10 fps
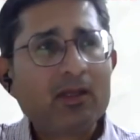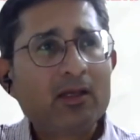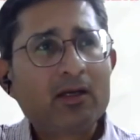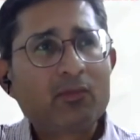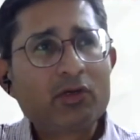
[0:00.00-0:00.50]

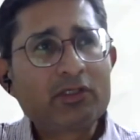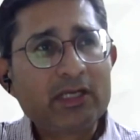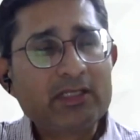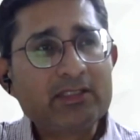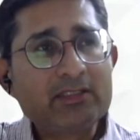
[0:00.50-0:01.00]
what
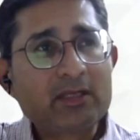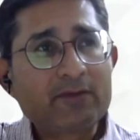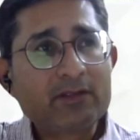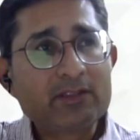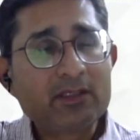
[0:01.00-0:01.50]
challenges are
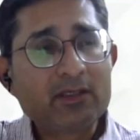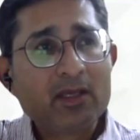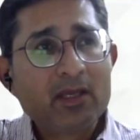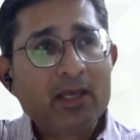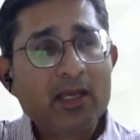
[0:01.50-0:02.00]
facing,
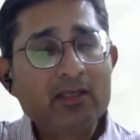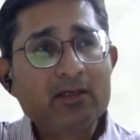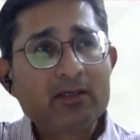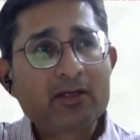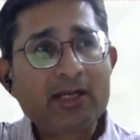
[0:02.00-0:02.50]

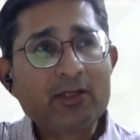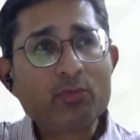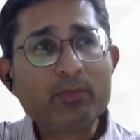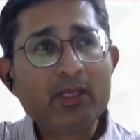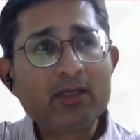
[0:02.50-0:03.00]
and try to
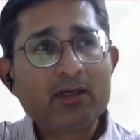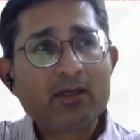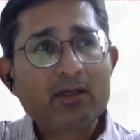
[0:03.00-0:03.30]
make